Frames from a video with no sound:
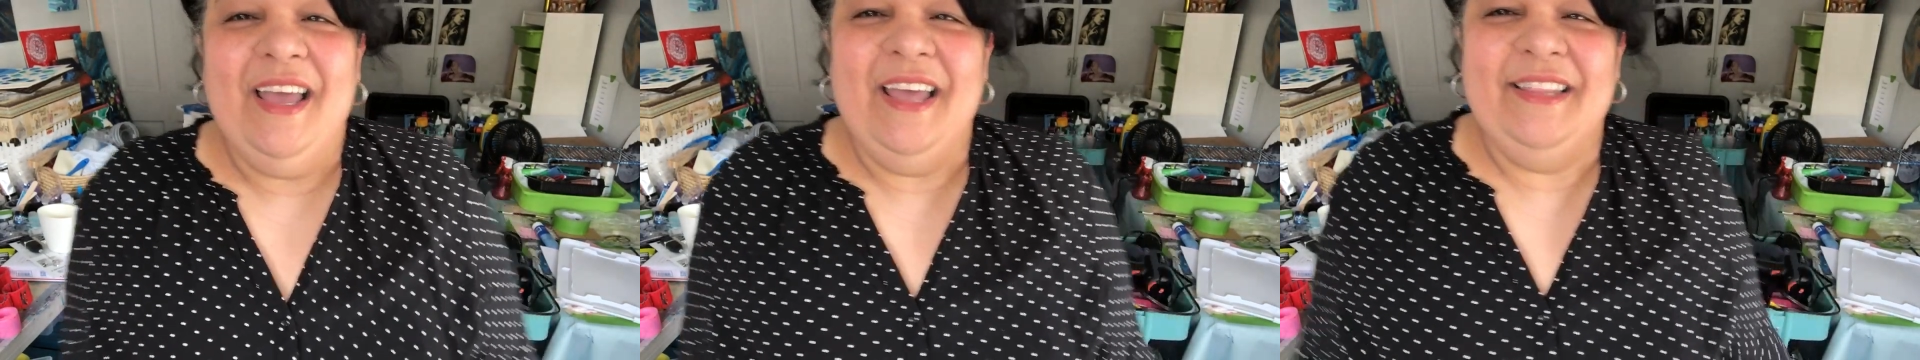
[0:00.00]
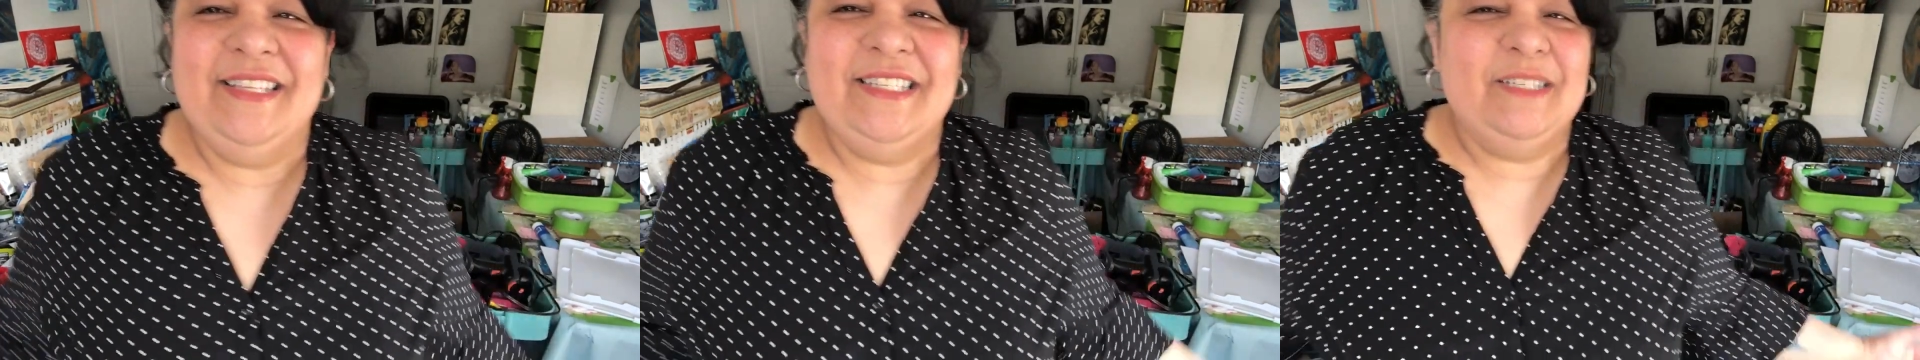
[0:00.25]

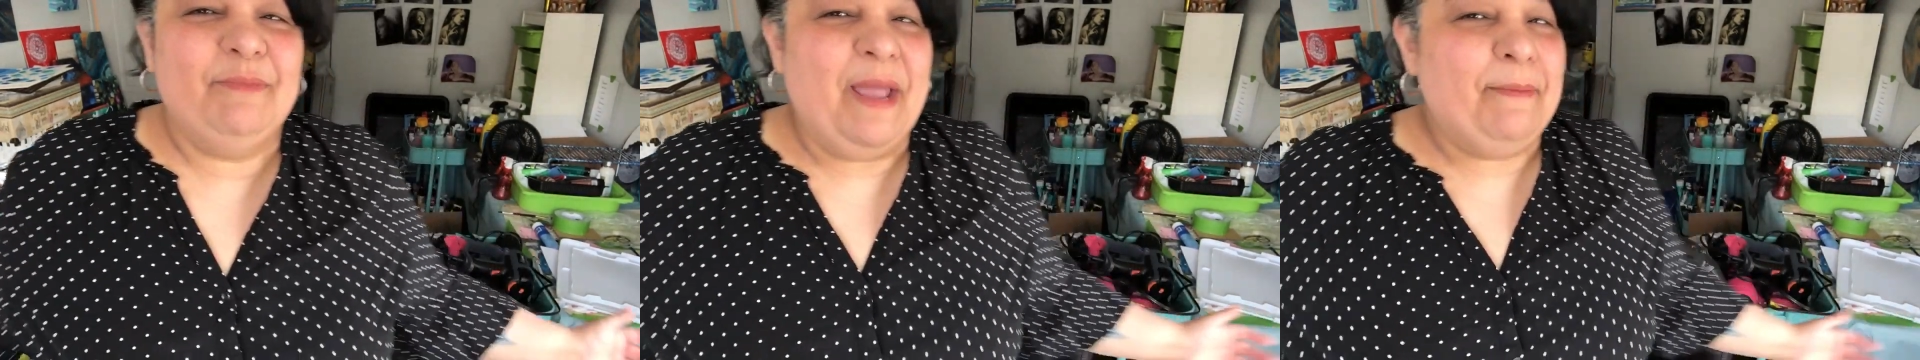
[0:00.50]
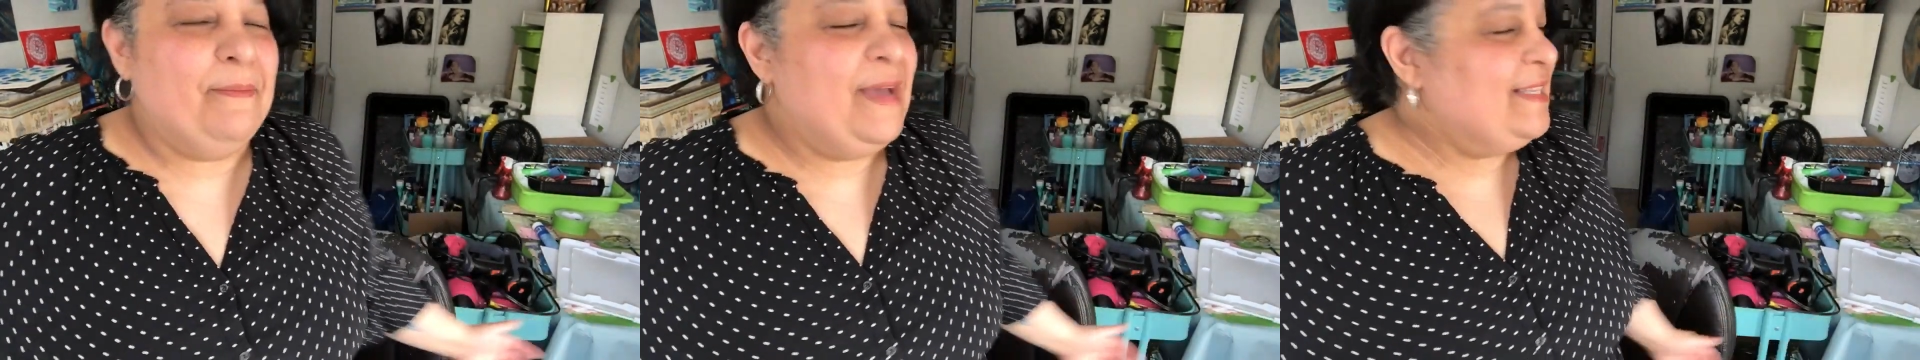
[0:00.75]
And this is
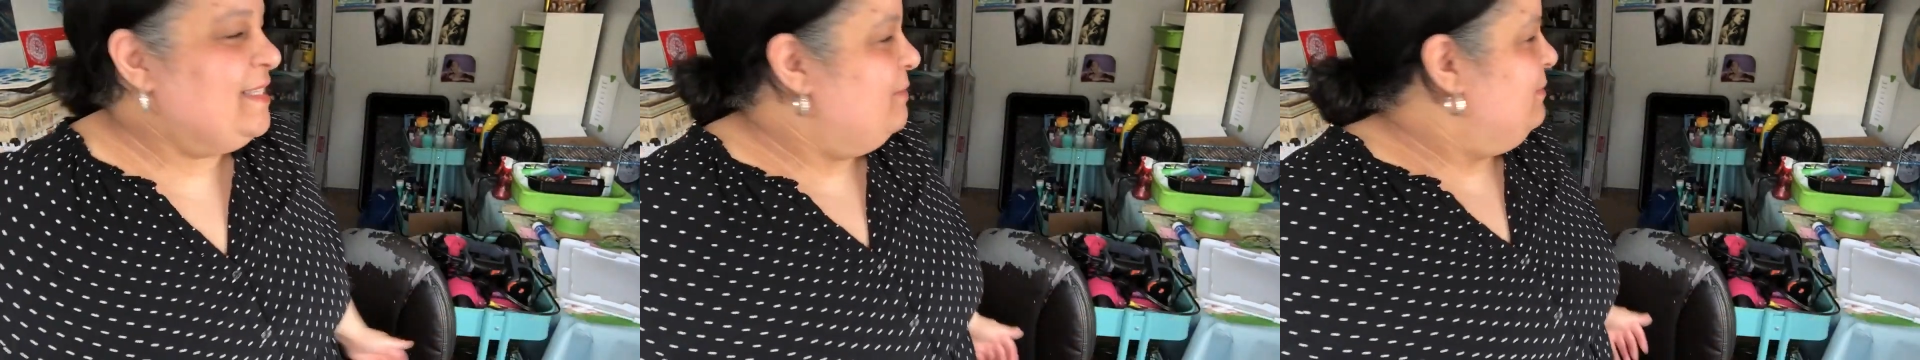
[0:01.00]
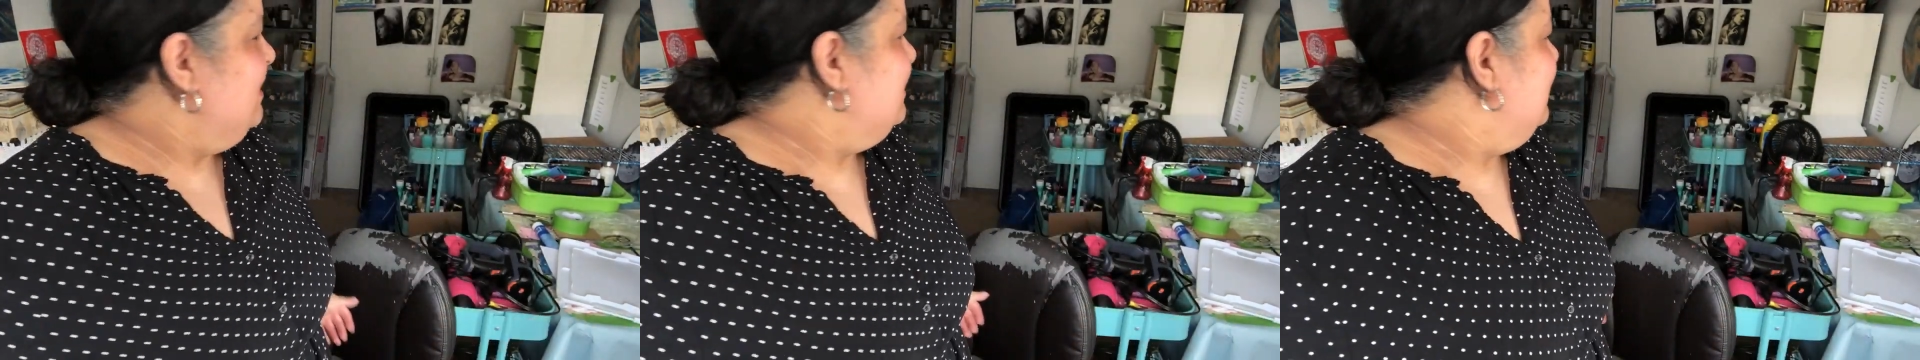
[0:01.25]
my
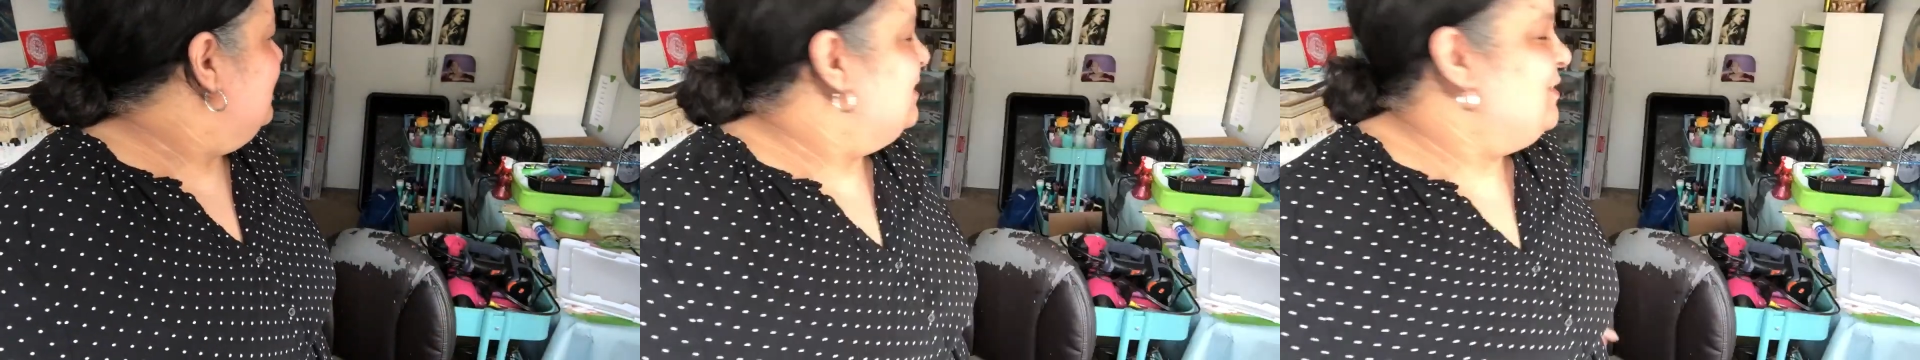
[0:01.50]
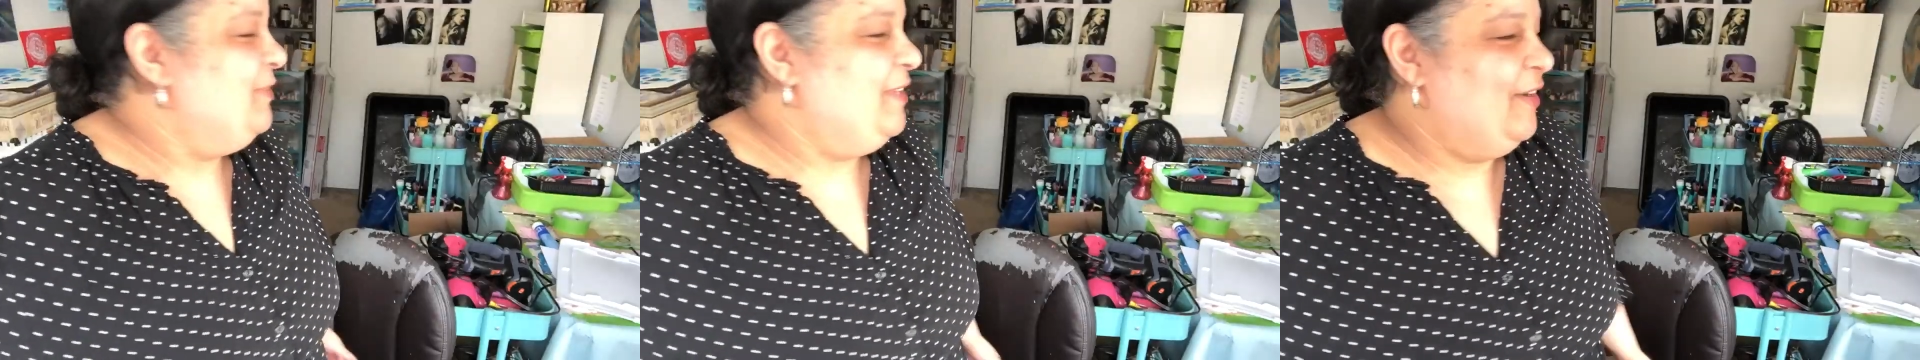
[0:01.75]
messy
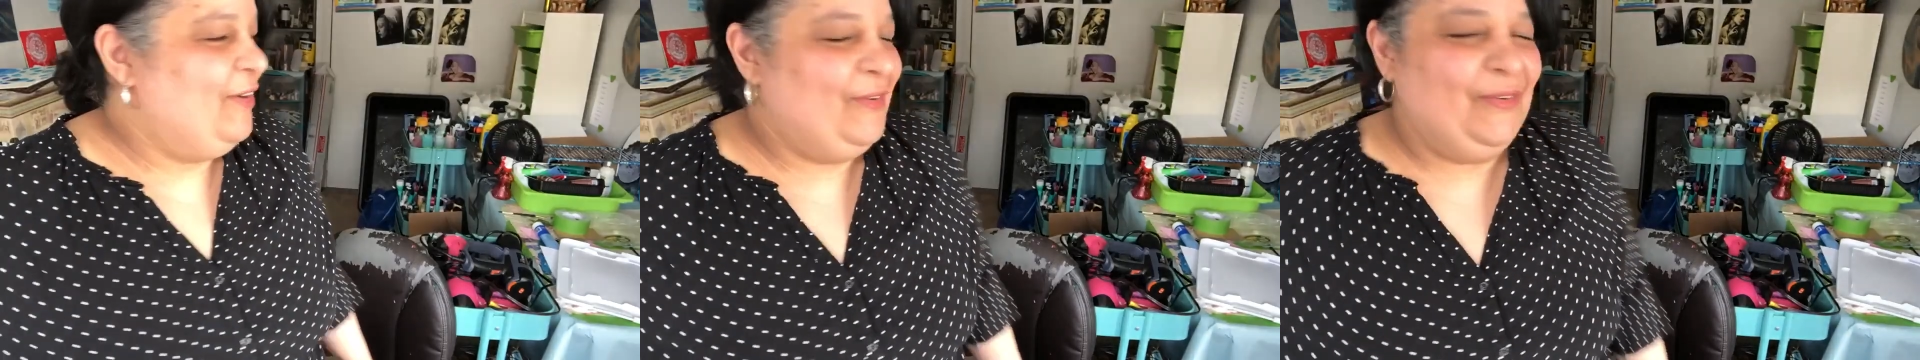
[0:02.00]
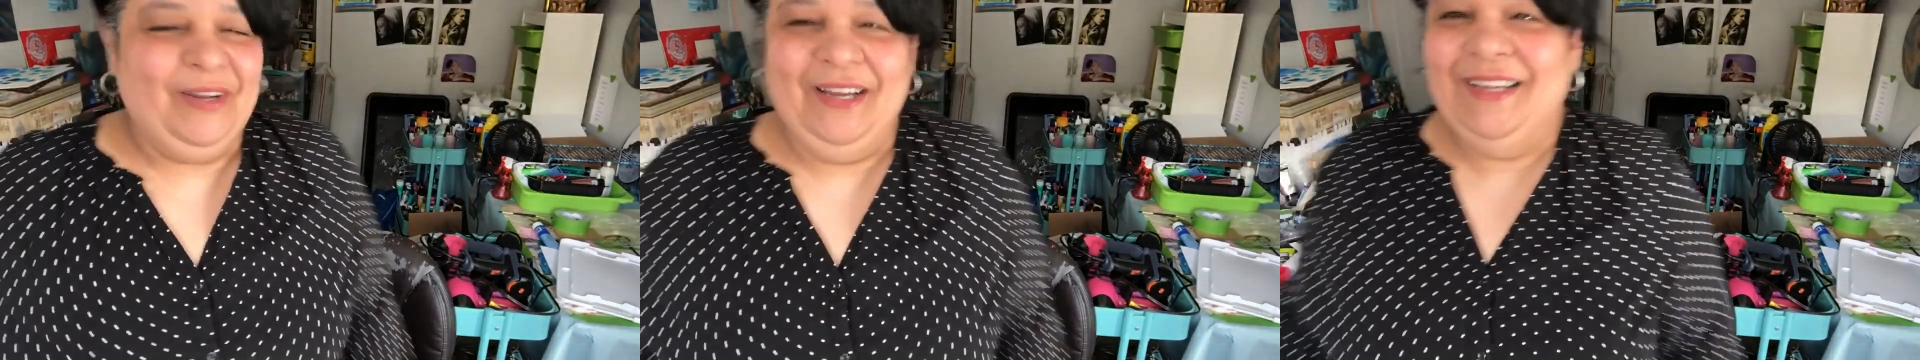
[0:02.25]

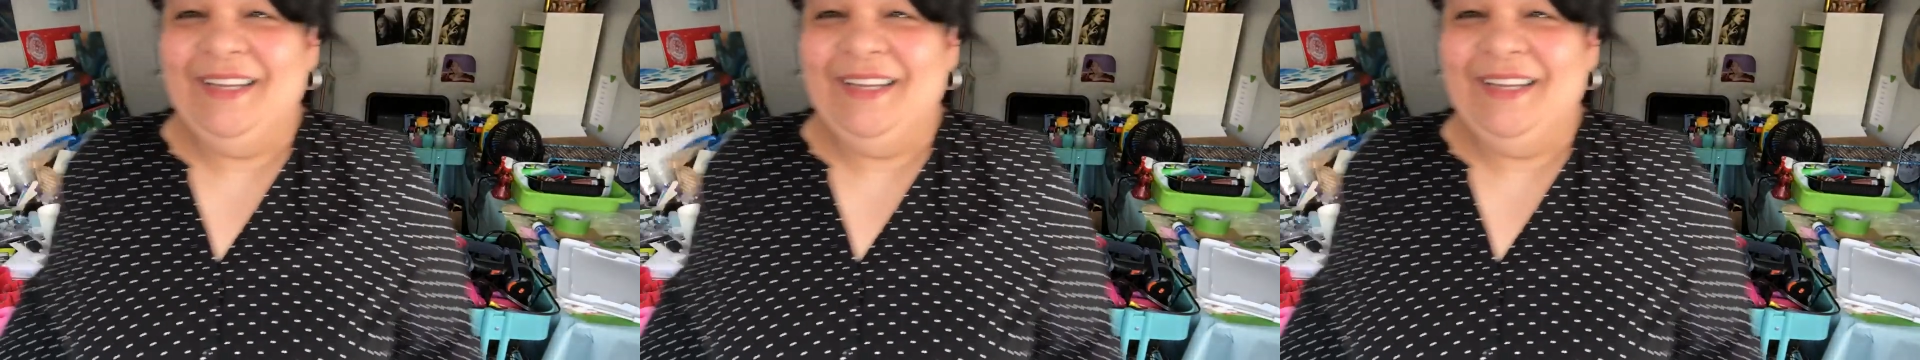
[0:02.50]
studio.